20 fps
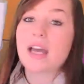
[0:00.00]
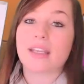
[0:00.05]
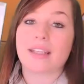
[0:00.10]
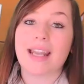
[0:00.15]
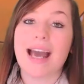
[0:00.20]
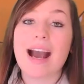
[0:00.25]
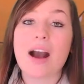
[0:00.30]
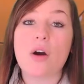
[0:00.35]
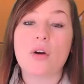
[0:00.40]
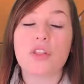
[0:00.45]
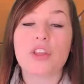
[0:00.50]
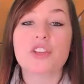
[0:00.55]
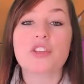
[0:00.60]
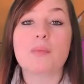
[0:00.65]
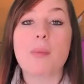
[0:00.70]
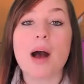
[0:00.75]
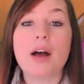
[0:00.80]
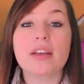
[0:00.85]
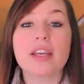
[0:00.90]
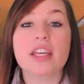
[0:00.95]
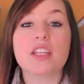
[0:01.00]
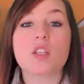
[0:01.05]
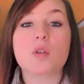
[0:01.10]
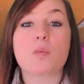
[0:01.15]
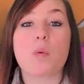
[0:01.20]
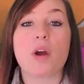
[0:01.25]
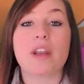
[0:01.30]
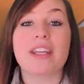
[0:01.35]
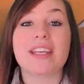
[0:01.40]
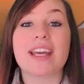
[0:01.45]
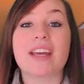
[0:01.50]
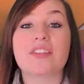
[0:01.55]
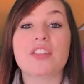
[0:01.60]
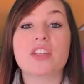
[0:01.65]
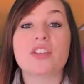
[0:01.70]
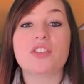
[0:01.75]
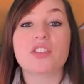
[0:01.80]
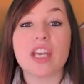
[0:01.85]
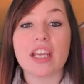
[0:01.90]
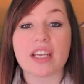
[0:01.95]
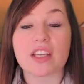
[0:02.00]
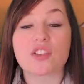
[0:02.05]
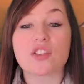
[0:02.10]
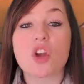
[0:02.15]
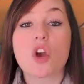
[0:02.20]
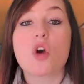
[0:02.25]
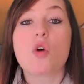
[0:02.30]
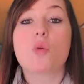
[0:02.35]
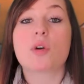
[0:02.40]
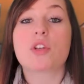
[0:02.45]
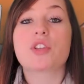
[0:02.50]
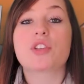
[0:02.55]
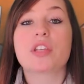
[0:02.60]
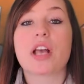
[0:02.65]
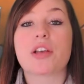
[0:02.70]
Now the small hand is pointing at the 6, which